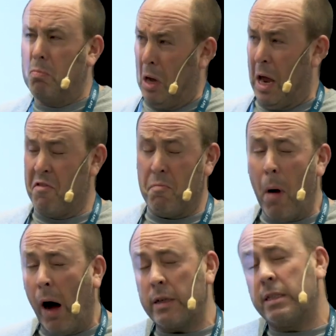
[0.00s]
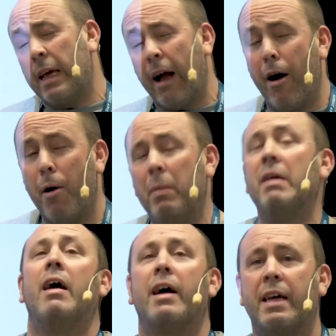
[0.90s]
kind of marketing arm,
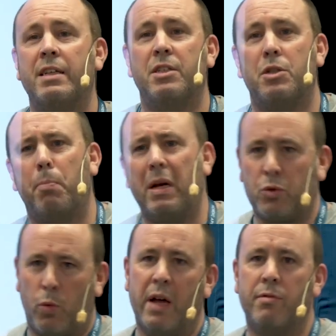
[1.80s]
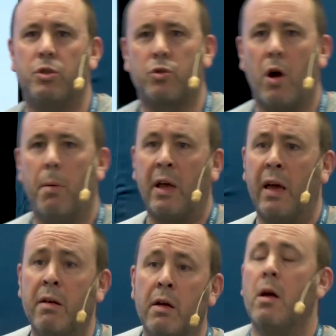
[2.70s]
I guess is the best way of describing
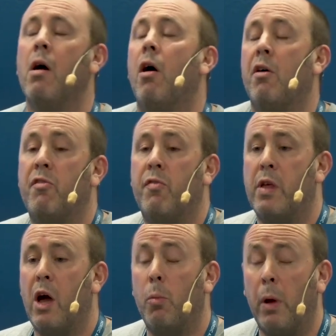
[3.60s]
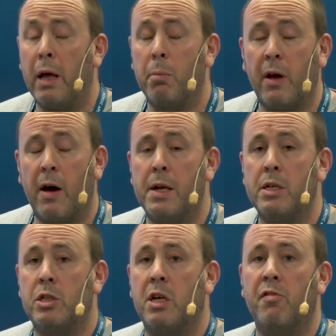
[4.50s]
it, of the OpenAPI
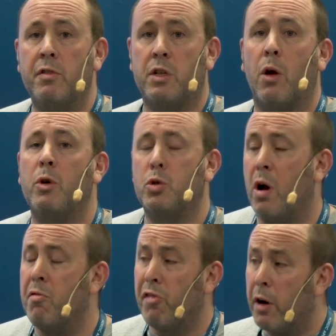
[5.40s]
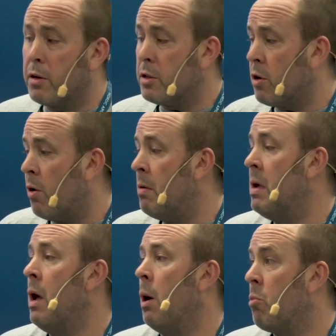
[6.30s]
initiative. So we try and focus on
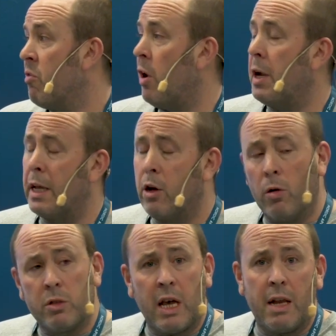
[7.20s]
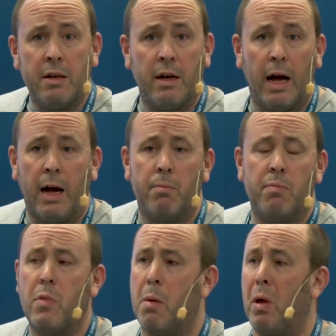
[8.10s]
providing content
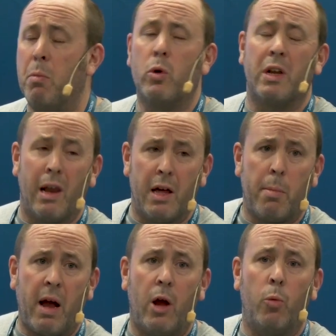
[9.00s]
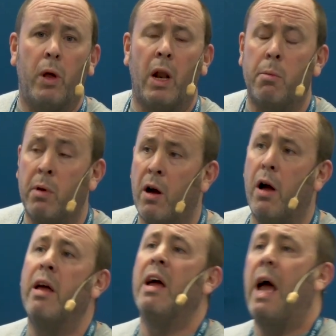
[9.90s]
that people can learn about
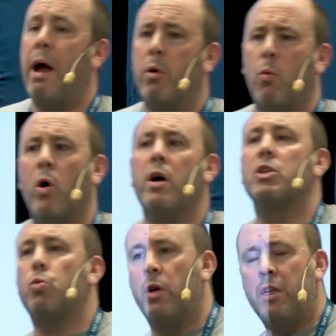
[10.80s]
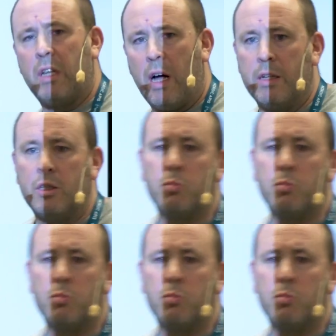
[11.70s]
OpenAPI, how it works, what it does,